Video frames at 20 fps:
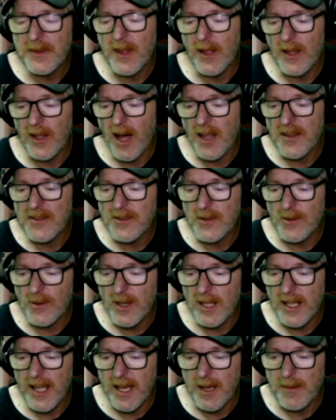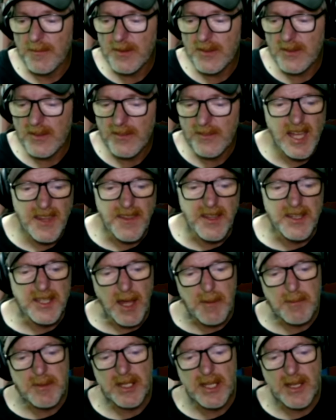the lawsuit claims. The
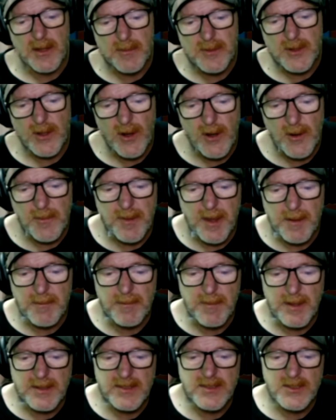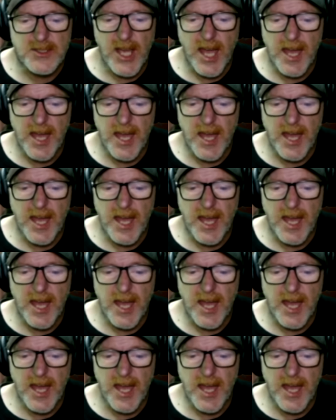deputy observed that Ms.